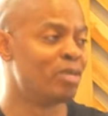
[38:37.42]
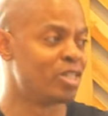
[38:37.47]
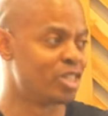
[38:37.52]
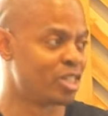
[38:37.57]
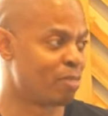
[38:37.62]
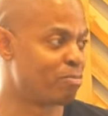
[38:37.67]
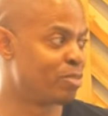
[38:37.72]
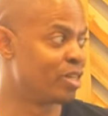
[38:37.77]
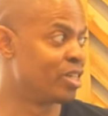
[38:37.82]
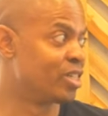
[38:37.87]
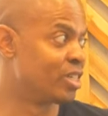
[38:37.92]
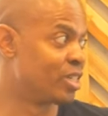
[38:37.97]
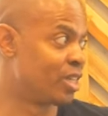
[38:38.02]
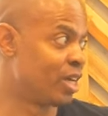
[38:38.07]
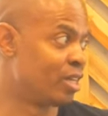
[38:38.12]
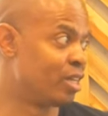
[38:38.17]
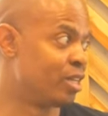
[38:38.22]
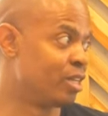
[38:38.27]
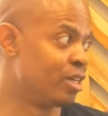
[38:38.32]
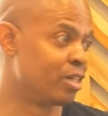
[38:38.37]
but something is
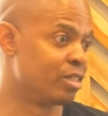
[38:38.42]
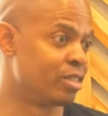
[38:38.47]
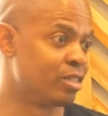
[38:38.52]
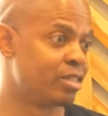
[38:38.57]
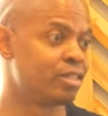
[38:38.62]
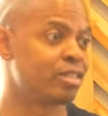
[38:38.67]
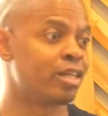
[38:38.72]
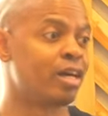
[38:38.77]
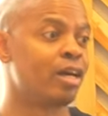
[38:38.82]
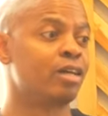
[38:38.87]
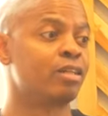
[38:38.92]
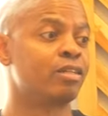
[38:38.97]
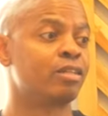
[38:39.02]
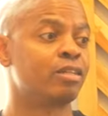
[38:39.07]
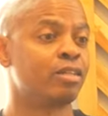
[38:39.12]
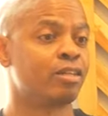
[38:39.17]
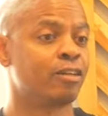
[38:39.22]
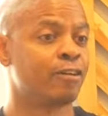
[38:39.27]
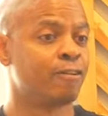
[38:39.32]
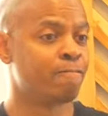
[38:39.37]
telling us that
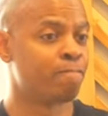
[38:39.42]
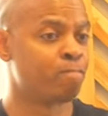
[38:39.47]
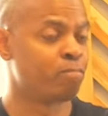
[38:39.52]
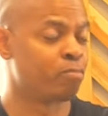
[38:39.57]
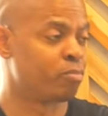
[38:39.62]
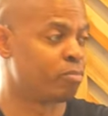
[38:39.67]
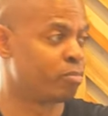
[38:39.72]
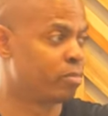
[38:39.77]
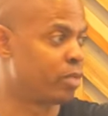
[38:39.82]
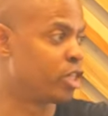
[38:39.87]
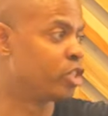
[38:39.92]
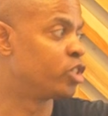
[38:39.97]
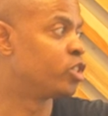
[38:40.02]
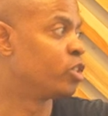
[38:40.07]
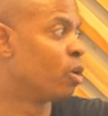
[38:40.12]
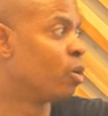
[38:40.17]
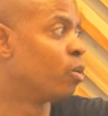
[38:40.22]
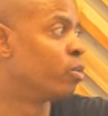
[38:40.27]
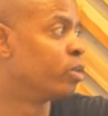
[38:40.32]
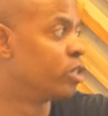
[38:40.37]
they
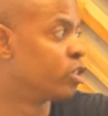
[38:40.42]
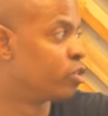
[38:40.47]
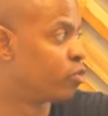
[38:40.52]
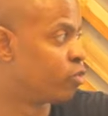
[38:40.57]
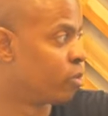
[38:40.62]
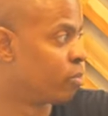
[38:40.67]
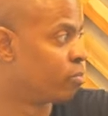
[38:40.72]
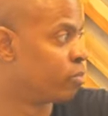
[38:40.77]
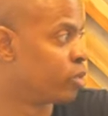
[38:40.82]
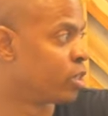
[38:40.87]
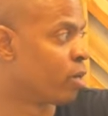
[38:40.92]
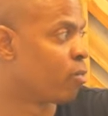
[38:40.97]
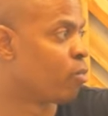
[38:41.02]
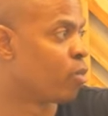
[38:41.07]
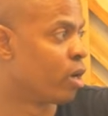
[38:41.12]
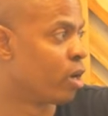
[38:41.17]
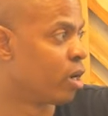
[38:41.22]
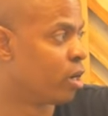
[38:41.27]
stole this from somewhere